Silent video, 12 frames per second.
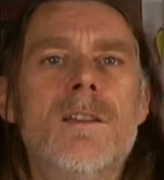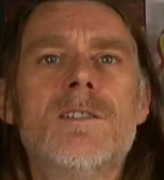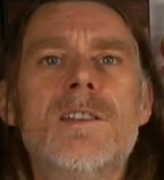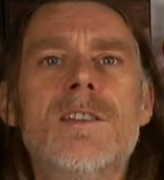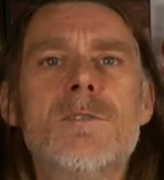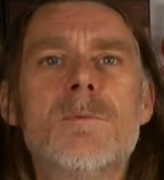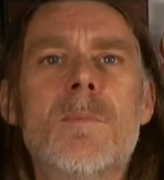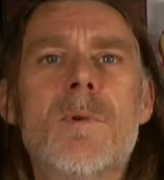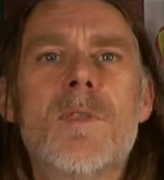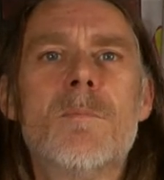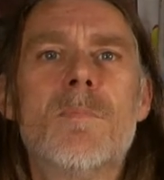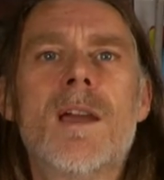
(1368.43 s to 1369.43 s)
she's the one
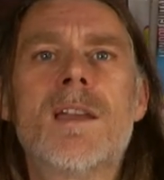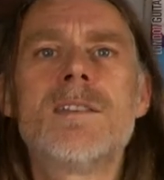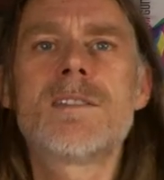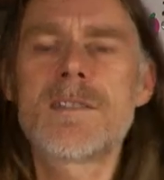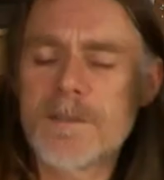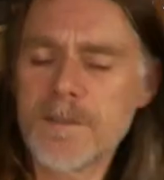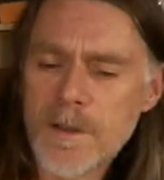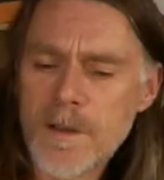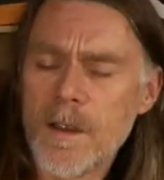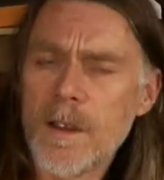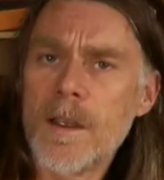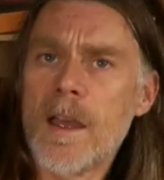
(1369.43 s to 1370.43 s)
with the brains,
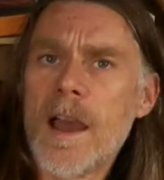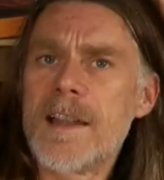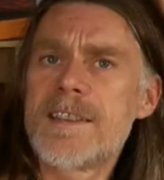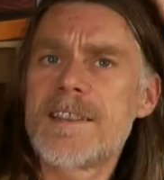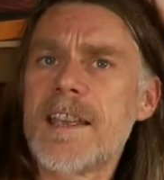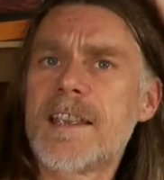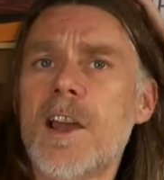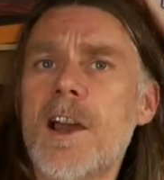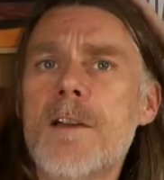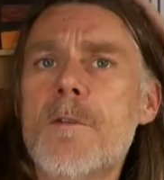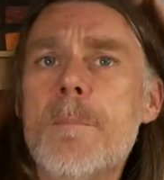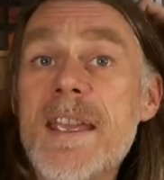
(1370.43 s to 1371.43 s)
and say, can I
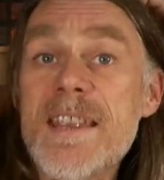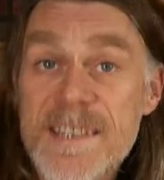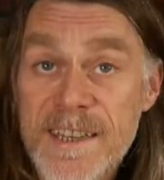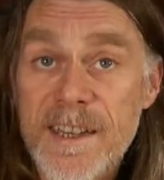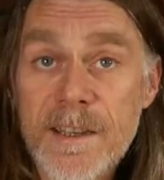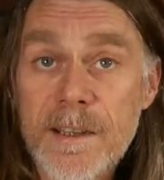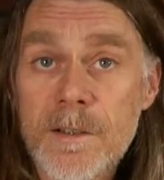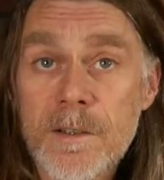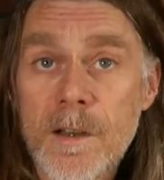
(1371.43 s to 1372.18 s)
have a bass kit?